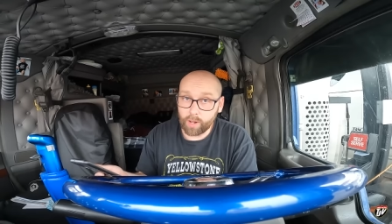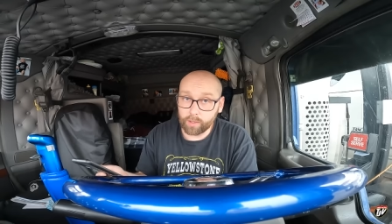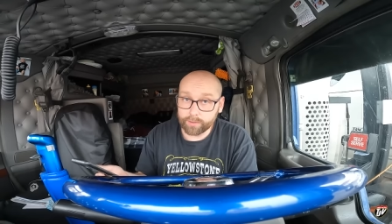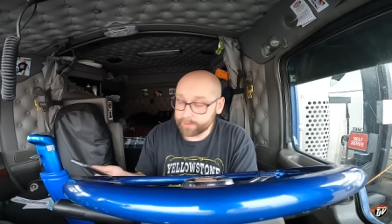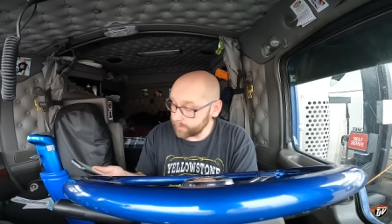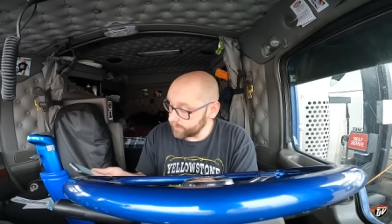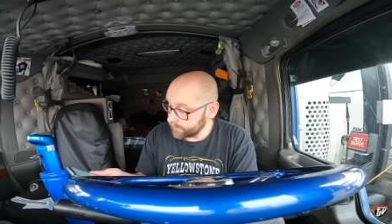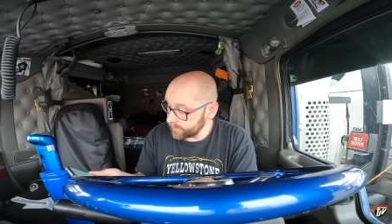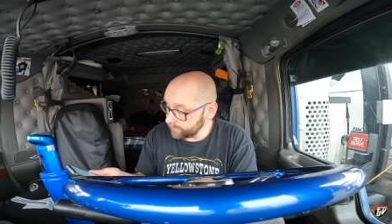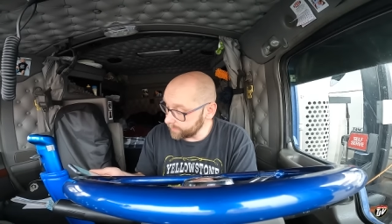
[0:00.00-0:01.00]
dollars and
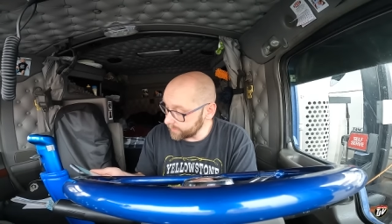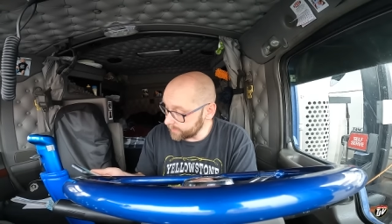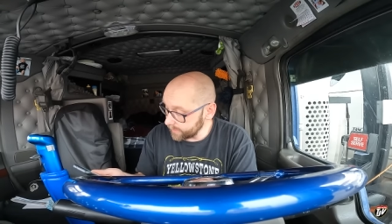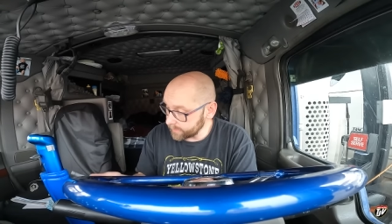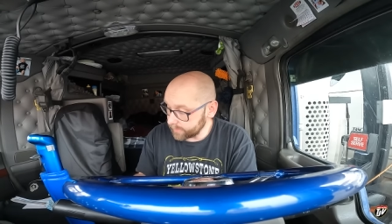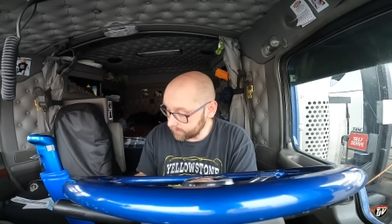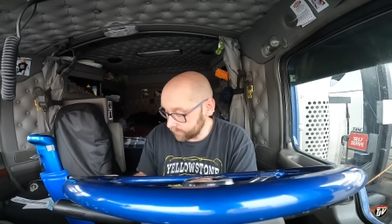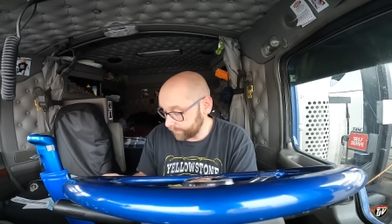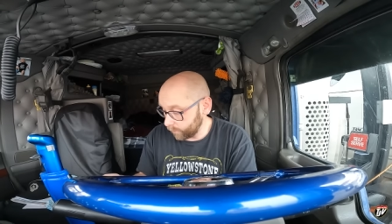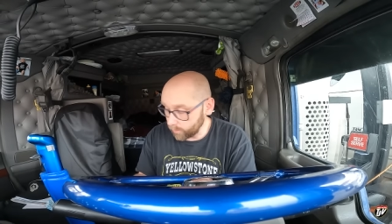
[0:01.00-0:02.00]
seventy cents,
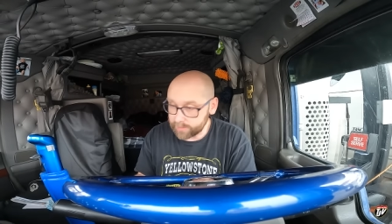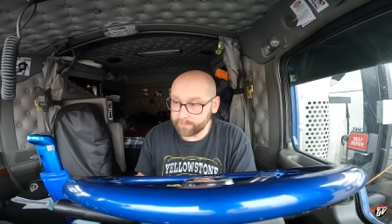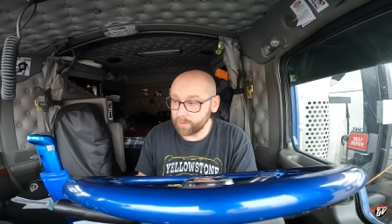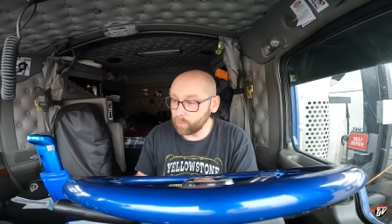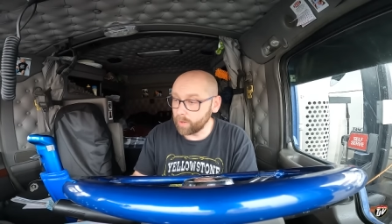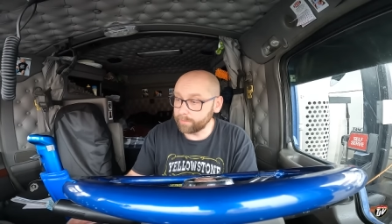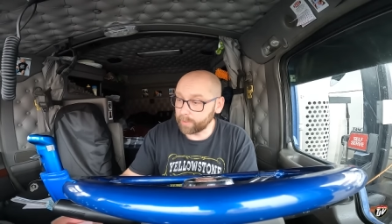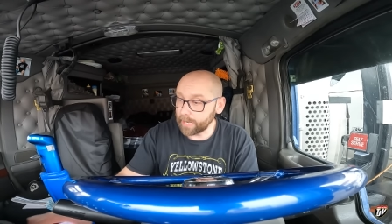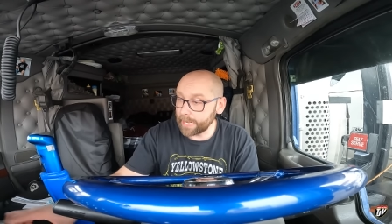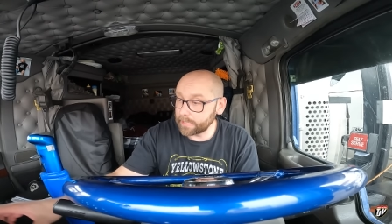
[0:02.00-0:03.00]
or four seventy-one
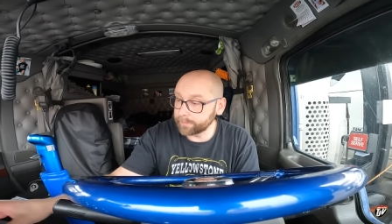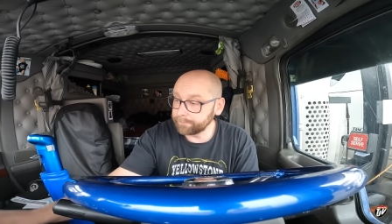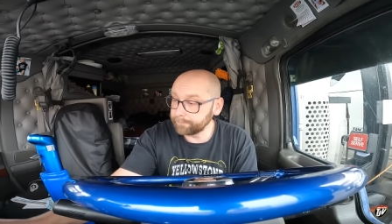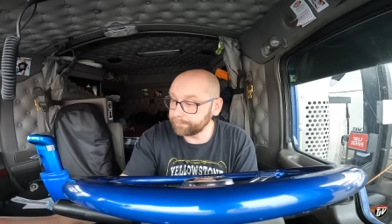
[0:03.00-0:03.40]
per gallon.